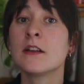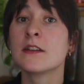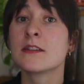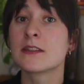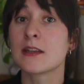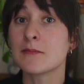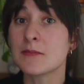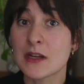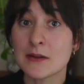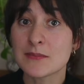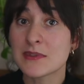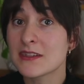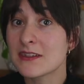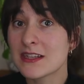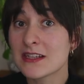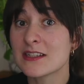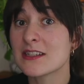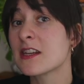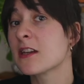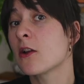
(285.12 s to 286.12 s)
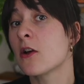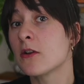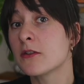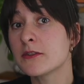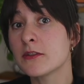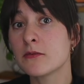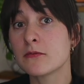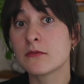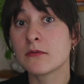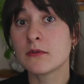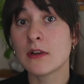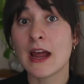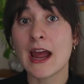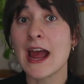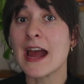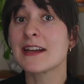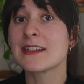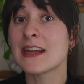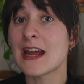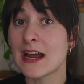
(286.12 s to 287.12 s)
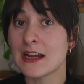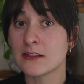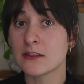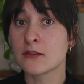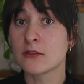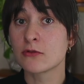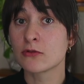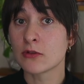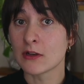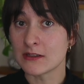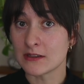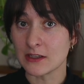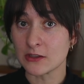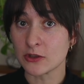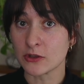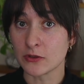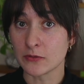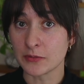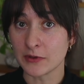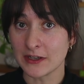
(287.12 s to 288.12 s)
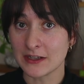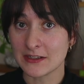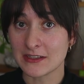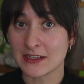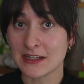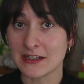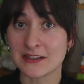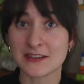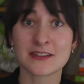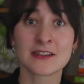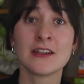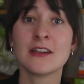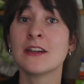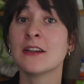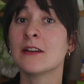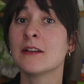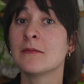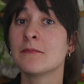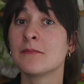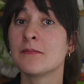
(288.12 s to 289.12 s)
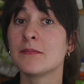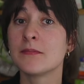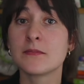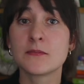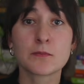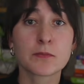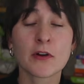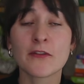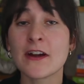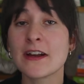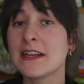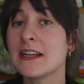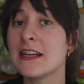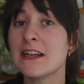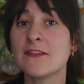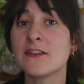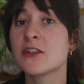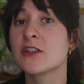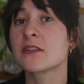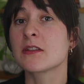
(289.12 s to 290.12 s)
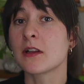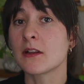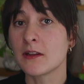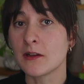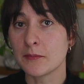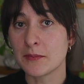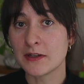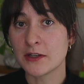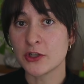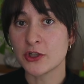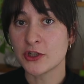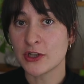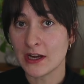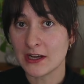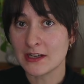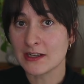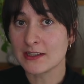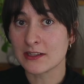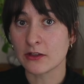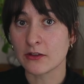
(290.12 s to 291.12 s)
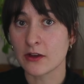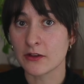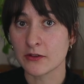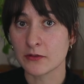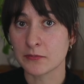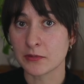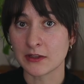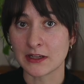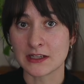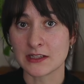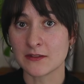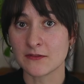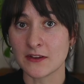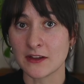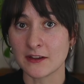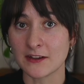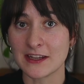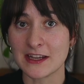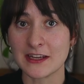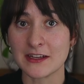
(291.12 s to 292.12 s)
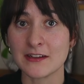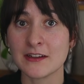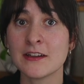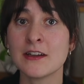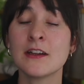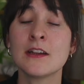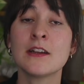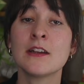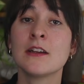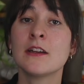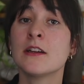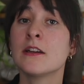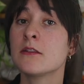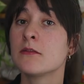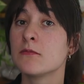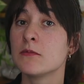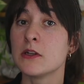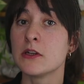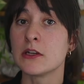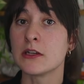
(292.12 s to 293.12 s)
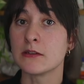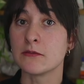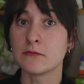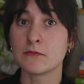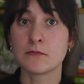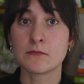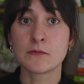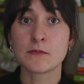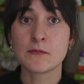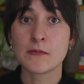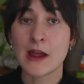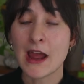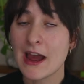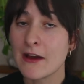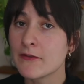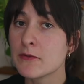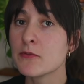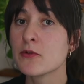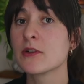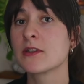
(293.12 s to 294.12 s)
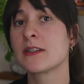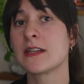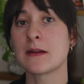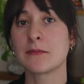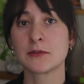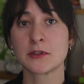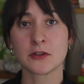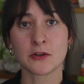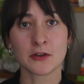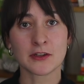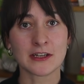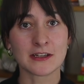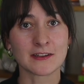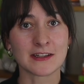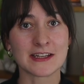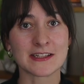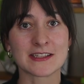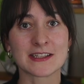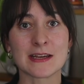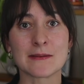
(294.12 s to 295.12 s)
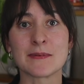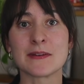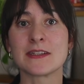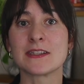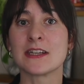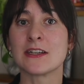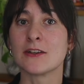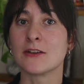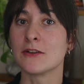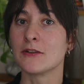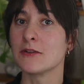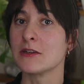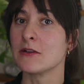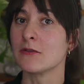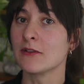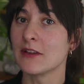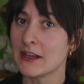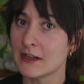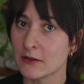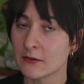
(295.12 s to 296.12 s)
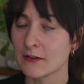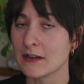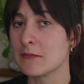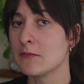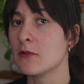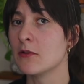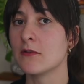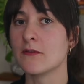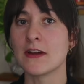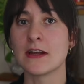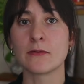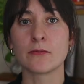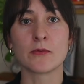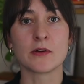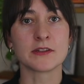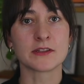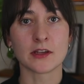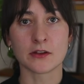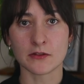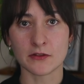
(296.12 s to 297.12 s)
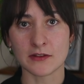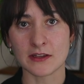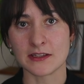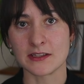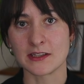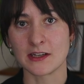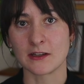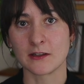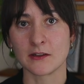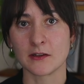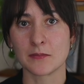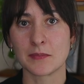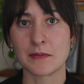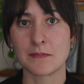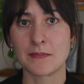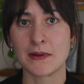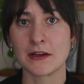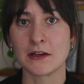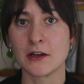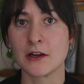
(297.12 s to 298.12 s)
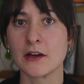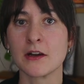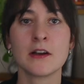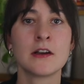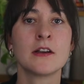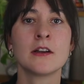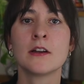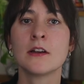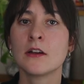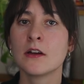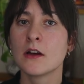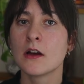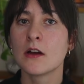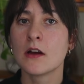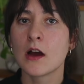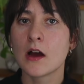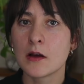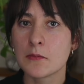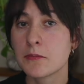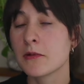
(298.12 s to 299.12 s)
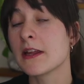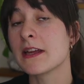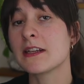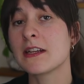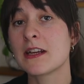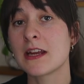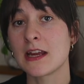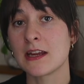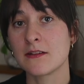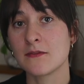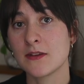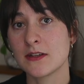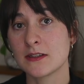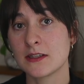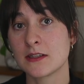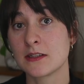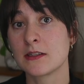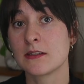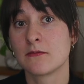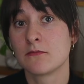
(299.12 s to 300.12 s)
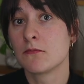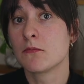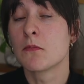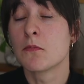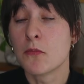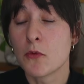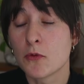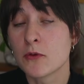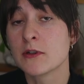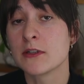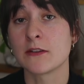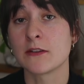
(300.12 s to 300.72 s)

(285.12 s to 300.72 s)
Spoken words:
Sometimes things can also act as transitional plantings, providing even just a little bit of shade until other plants fill in. You can have a more established looking landscape until you later remove it once other things get a little bit bigger. A blank canvas is more